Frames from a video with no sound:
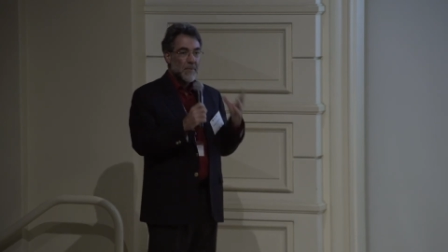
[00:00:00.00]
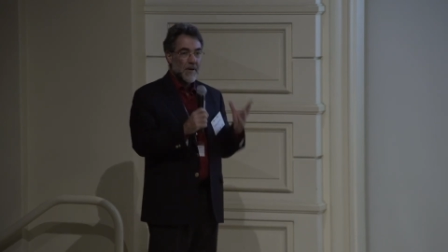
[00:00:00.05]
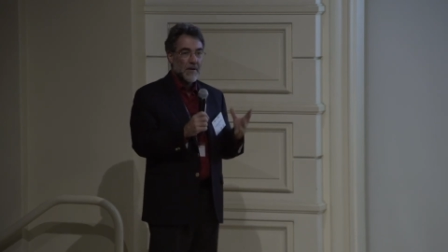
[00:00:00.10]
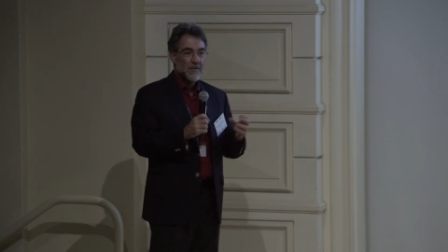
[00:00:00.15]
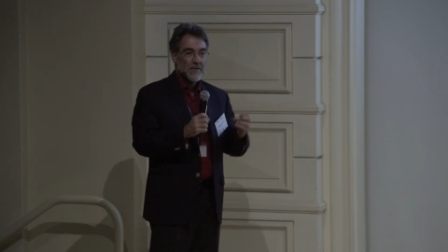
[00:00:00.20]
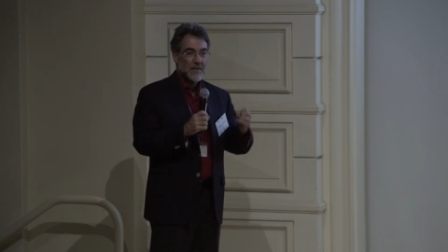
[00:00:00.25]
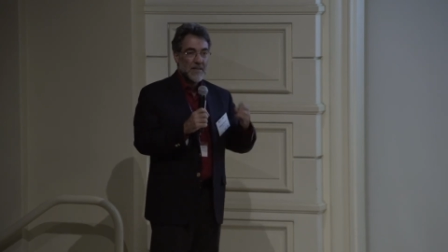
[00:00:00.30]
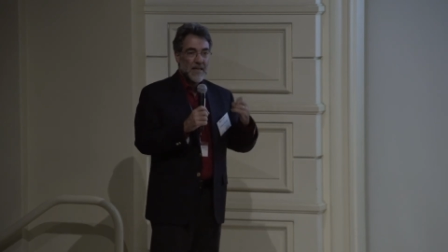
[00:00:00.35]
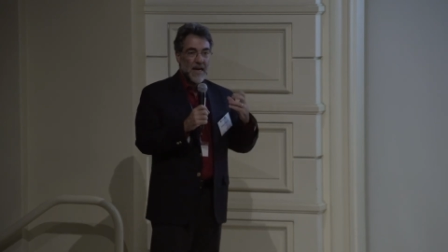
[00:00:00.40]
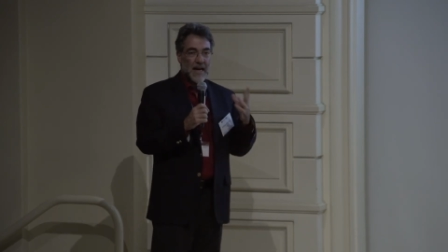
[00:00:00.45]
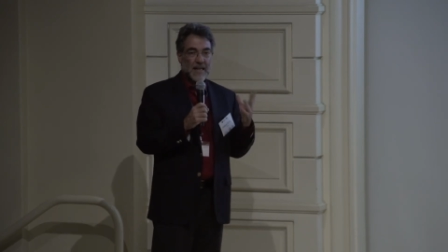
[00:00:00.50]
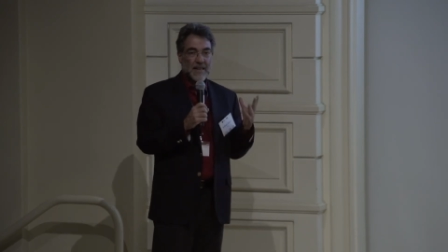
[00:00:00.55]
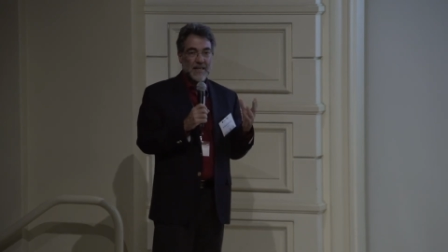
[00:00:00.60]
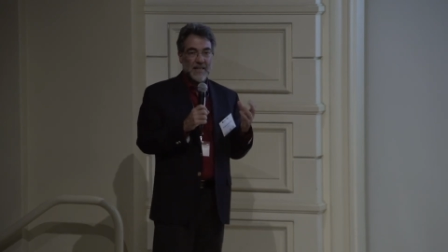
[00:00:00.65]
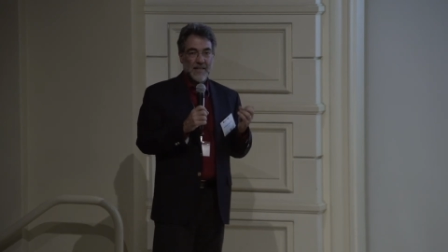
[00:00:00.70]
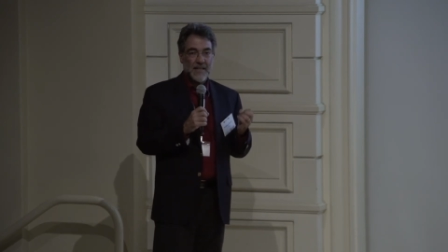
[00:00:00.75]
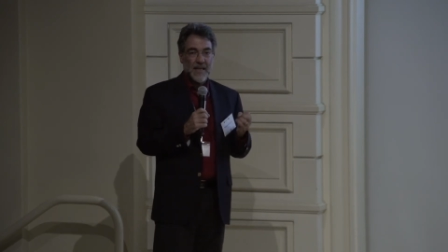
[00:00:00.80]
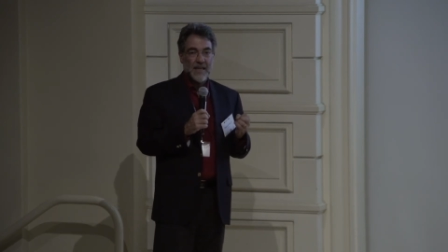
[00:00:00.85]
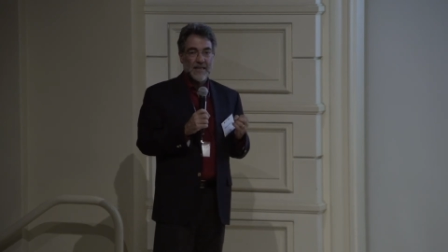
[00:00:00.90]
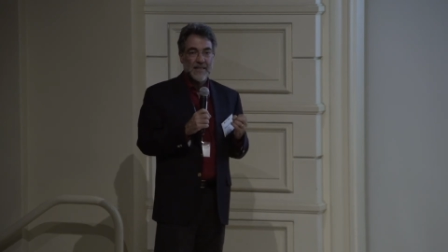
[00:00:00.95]
built on
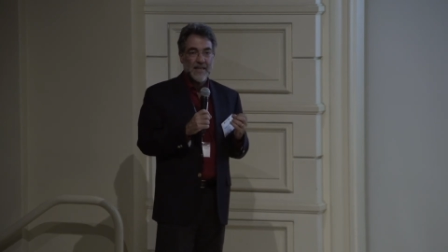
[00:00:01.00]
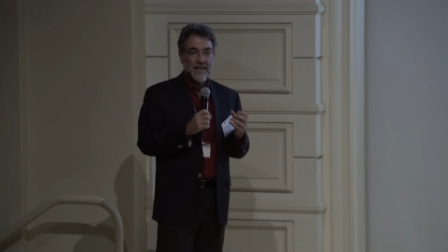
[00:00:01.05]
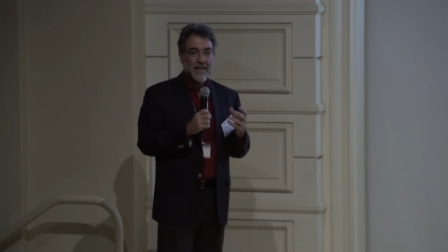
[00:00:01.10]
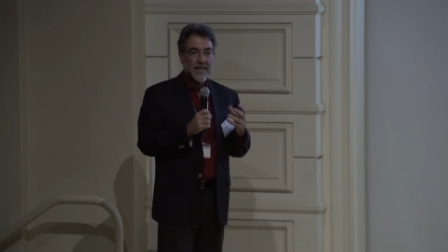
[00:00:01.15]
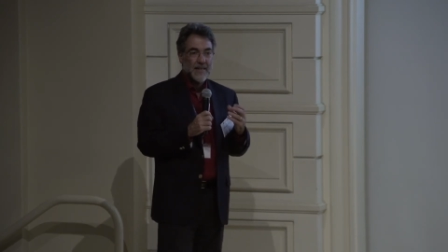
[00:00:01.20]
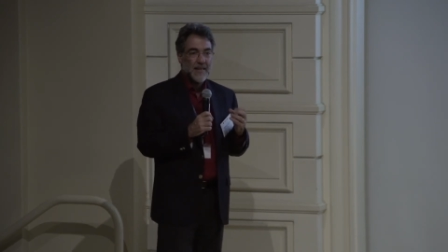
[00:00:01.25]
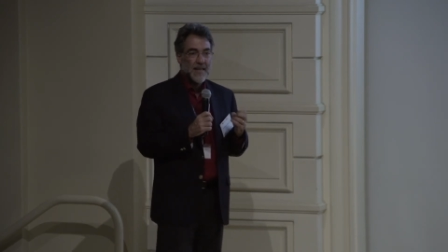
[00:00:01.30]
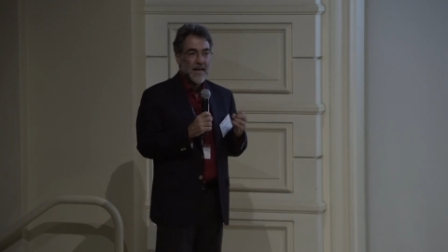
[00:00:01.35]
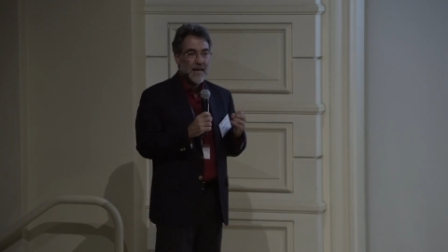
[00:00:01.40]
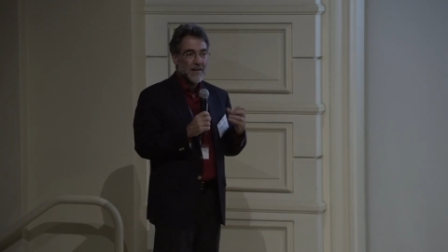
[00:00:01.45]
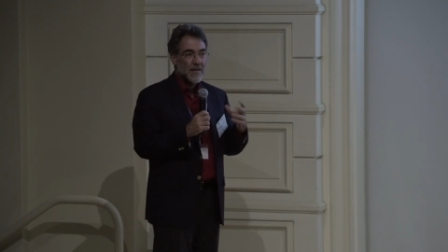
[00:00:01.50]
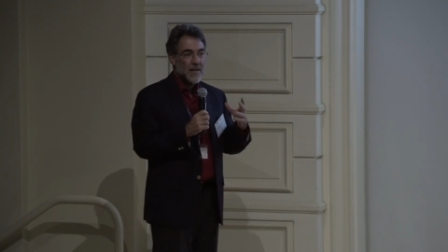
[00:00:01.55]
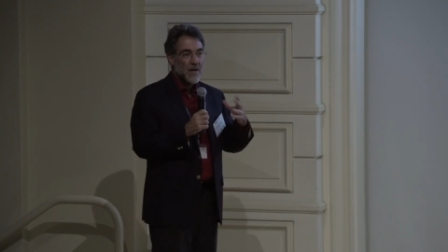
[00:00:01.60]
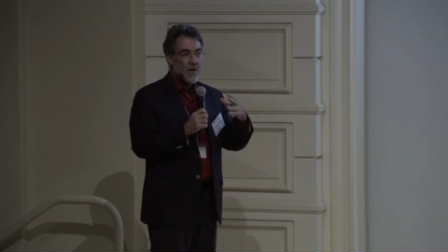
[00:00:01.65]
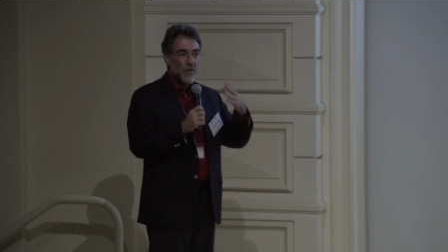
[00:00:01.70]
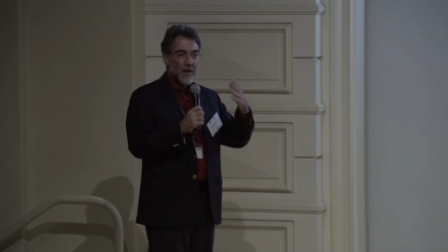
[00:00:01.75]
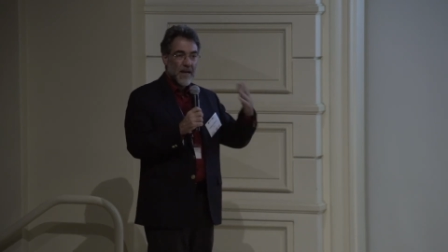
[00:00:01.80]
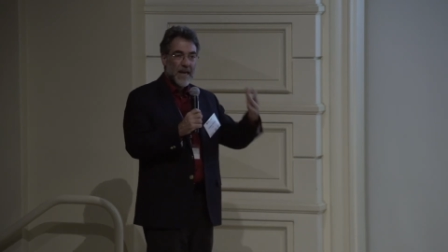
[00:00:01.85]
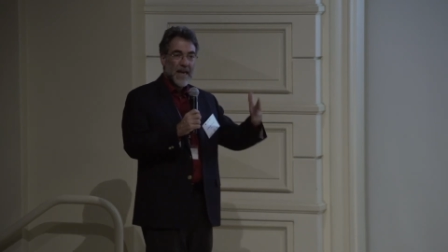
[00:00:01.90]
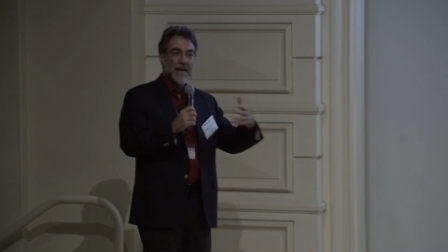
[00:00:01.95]
this idea that
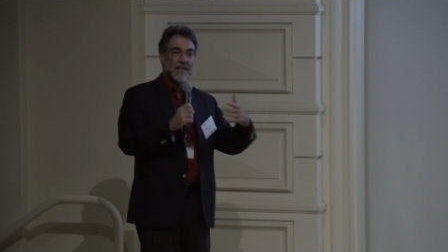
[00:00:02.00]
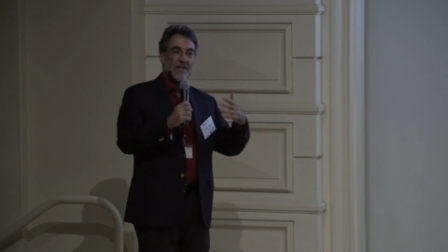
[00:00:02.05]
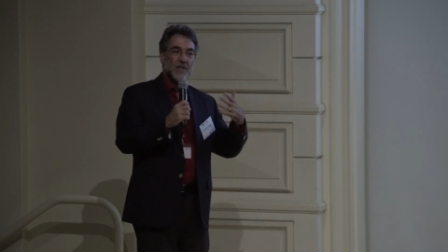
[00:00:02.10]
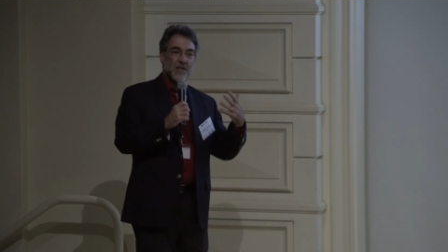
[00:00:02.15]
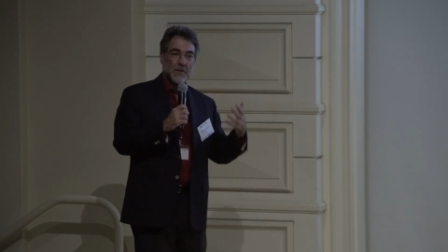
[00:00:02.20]
we can't